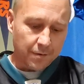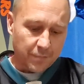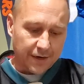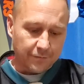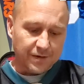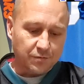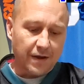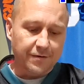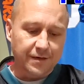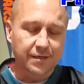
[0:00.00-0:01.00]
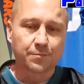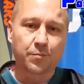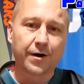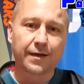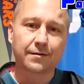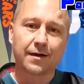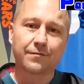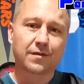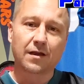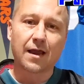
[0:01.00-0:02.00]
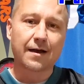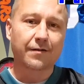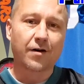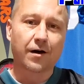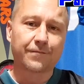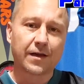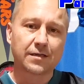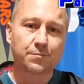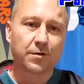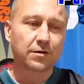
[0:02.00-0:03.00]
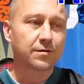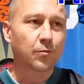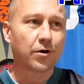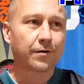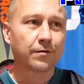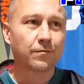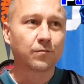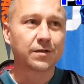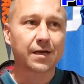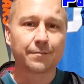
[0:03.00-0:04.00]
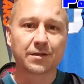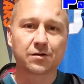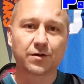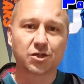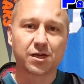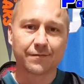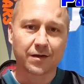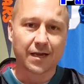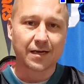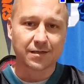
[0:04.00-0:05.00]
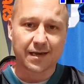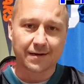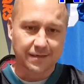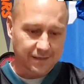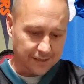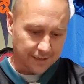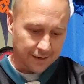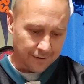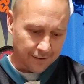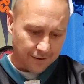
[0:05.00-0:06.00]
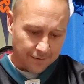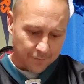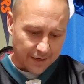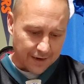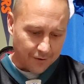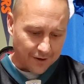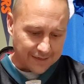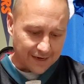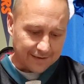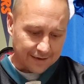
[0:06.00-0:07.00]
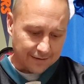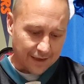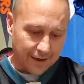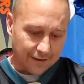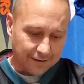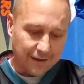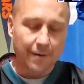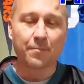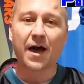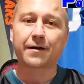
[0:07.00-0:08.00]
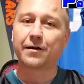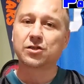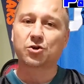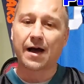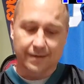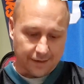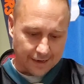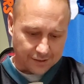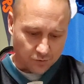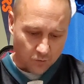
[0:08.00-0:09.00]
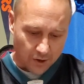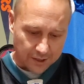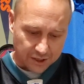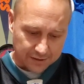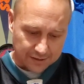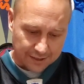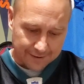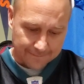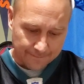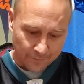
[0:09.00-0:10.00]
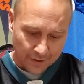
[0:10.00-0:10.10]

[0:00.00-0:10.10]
But it was rather disappointing that the lack of offense Baltimore was able to achieve against Kansas City. But anyways, I think they get back on track against Washington.